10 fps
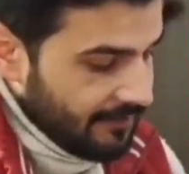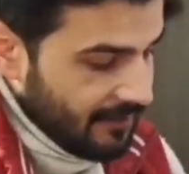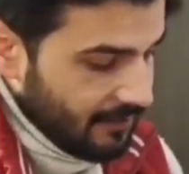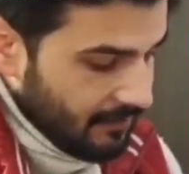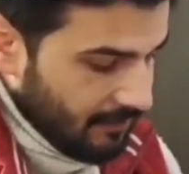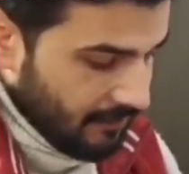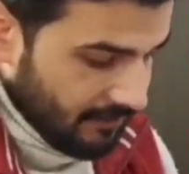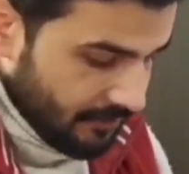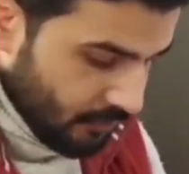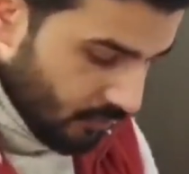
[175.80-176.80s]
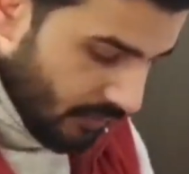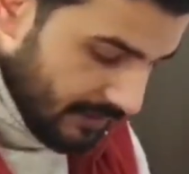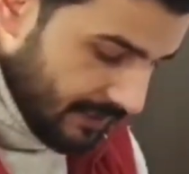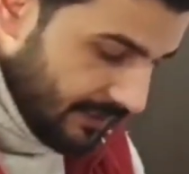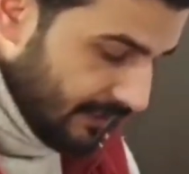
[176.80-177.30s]
will do
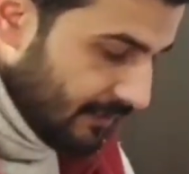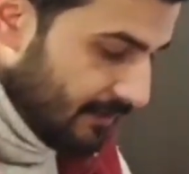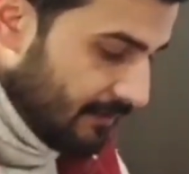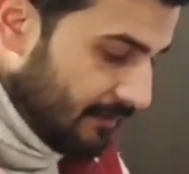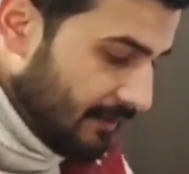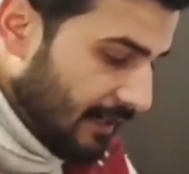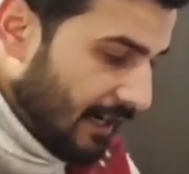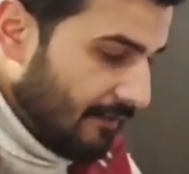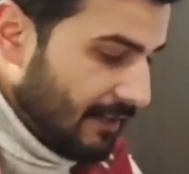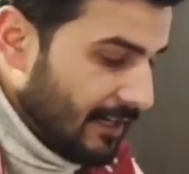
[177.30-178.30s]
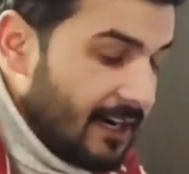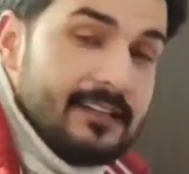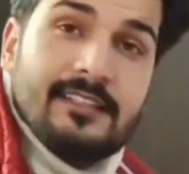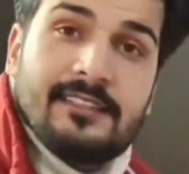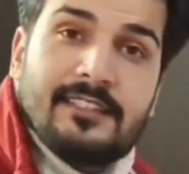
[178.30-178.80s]
one thing. I will
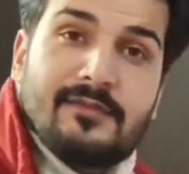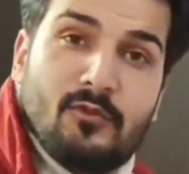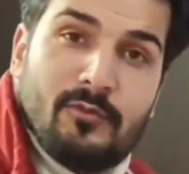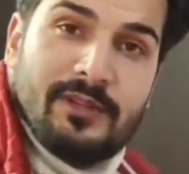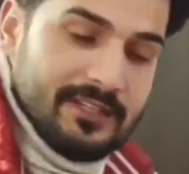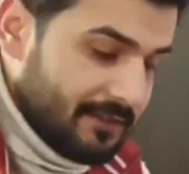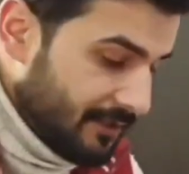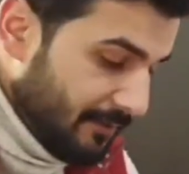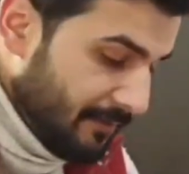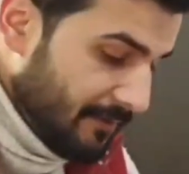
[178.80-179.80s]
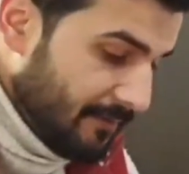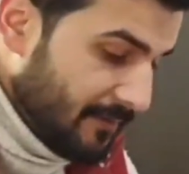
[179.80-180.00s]
cut this Möbius strip